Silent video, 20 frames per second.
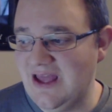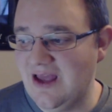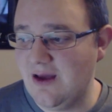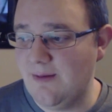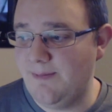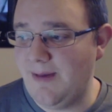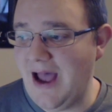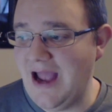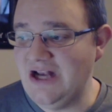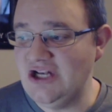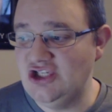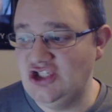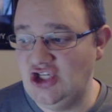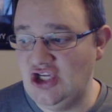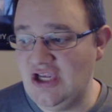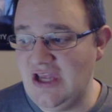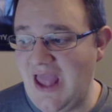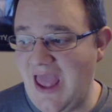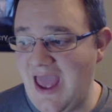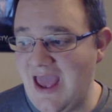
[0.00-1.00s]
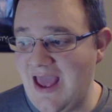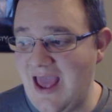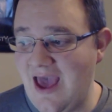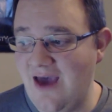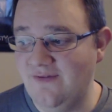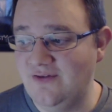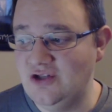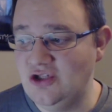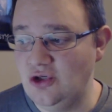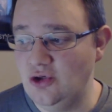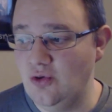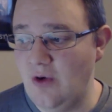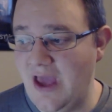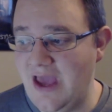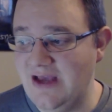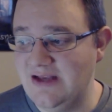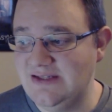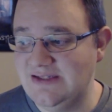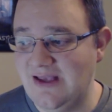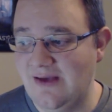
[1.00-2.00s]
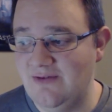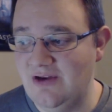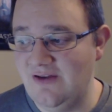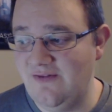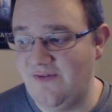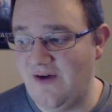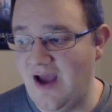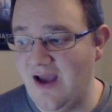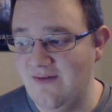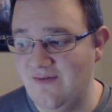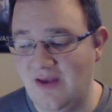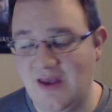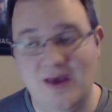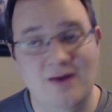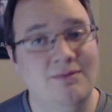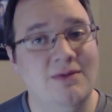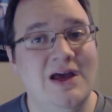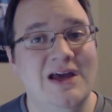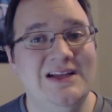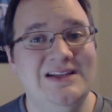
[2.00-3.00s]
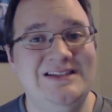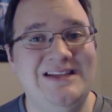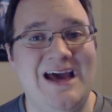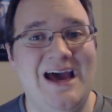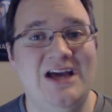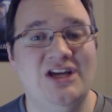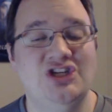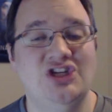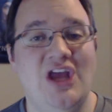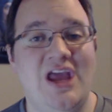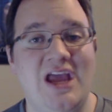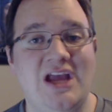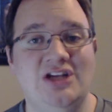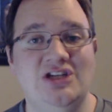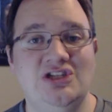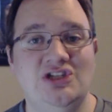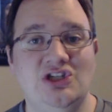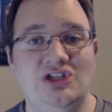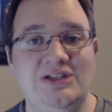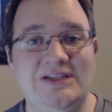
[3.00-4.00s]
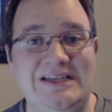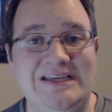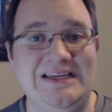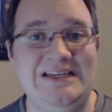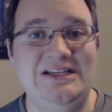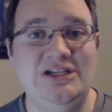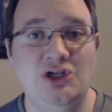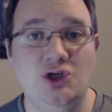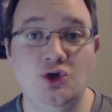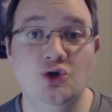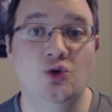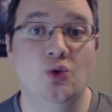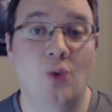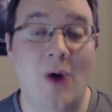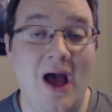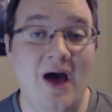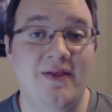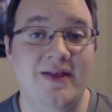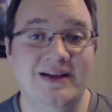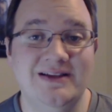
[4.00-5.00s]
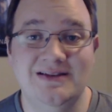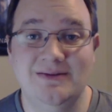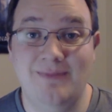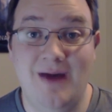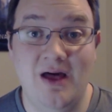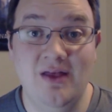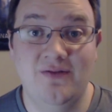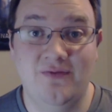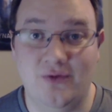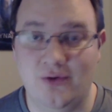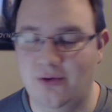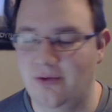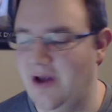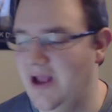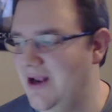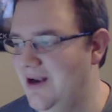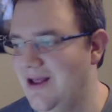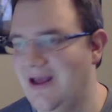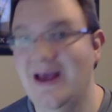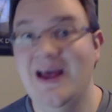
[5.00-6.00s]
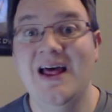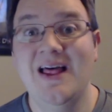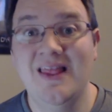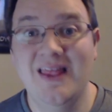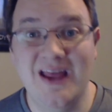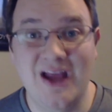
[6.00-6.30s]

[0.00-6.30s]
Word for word: the Gigabyte GA-F2A75M-HD2. Wow, that's a mouthful, right?